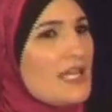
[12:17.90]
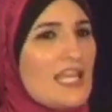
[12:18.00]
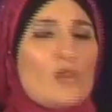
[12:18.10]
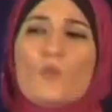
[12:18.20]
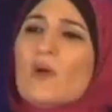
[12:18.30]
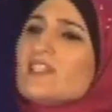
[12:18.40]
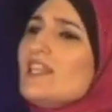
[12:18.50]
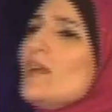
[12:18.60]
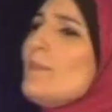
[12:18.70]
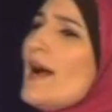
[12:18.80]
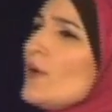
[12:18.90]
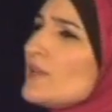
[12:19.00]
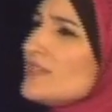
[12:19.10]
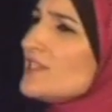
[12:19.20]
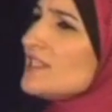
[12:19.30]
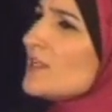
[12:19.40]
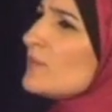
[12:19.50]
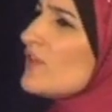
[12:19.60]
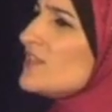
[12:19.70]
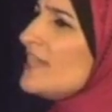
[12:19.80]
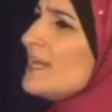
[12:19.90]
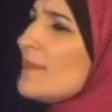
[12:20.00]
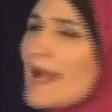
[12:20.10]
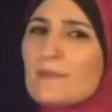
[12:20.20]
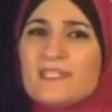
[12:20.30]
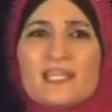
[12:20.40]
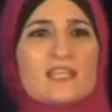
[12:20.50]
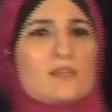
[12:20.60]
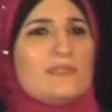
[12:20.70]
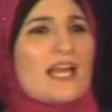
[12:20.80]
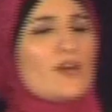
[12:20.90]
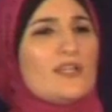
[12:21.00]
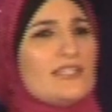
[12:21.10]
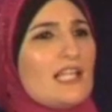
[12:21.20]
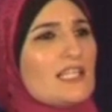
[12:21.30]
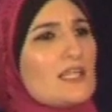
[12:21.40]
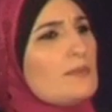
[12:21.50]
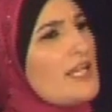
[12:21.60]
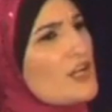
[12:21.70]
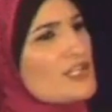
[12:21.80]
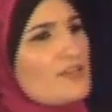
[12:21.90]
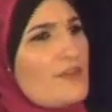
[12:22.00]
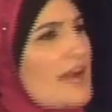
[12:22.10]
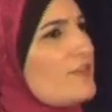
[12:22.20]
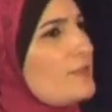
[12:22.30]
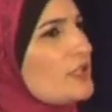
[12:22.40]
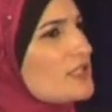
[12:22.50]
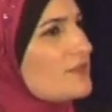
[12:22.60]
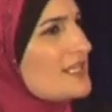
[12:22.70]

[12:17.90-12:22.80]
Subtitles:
It wasn't about, sisters and brothers, the imam sitting them down and telling them, here's the 5 pillars of